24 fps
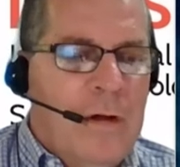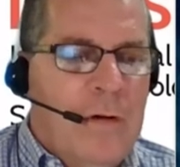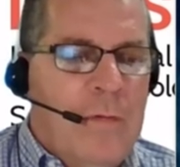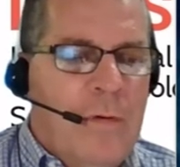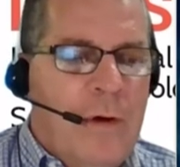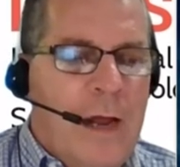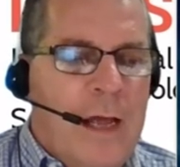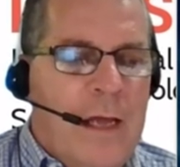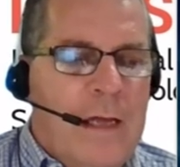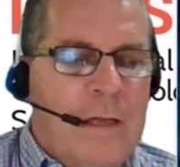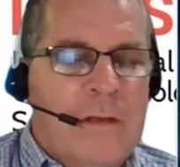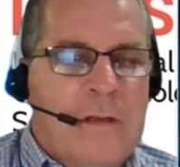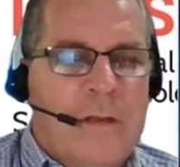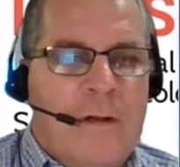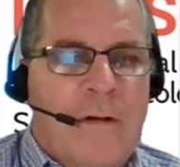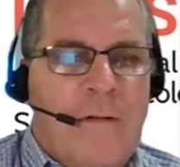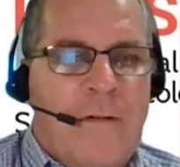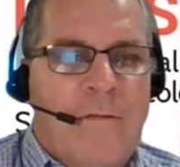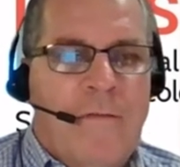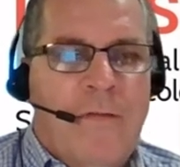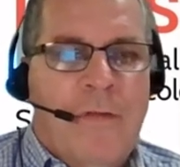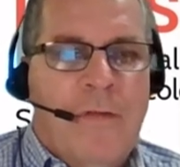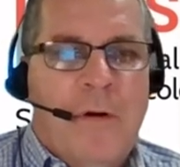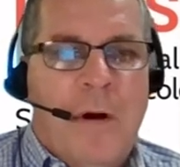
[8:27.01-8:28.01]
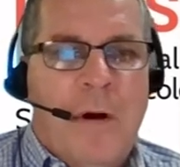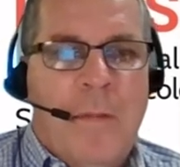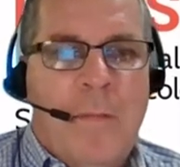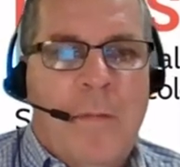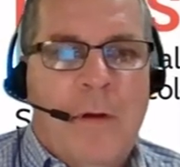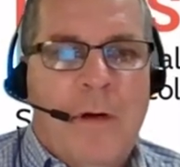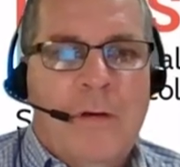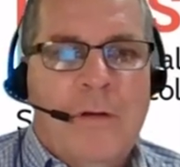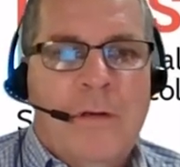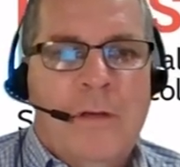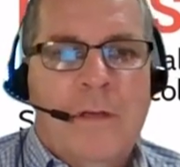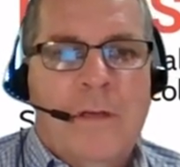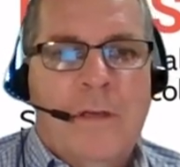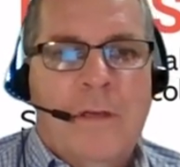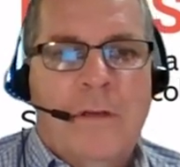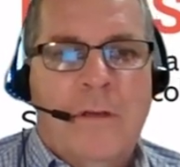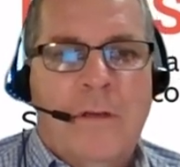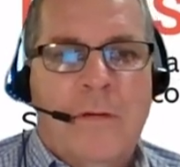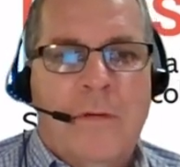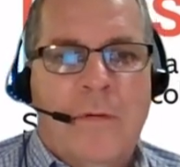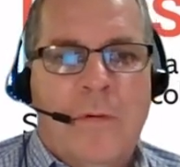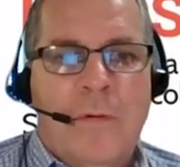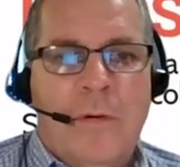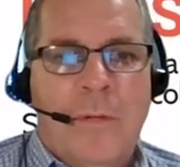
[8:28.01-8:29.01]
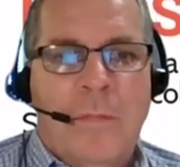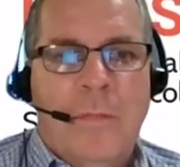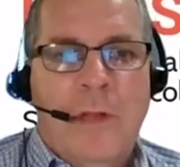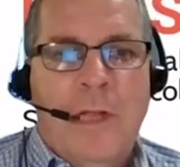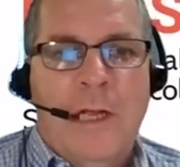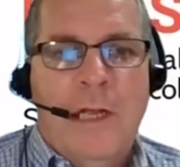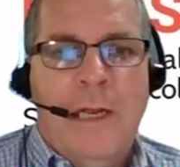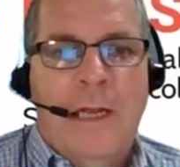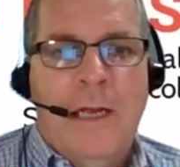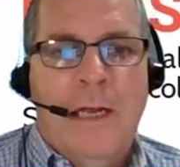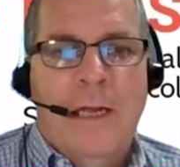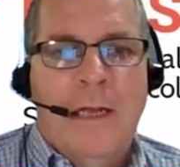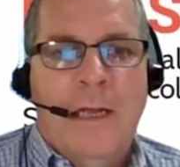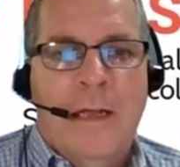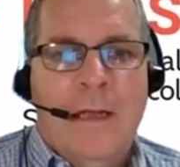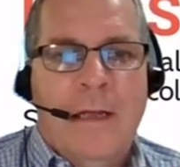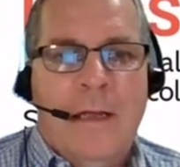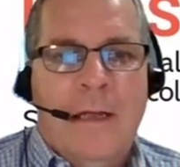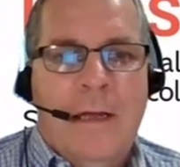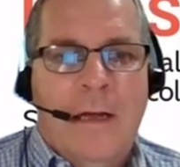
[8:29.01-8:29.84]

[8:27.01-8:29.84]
rates of thrombosis or bleeding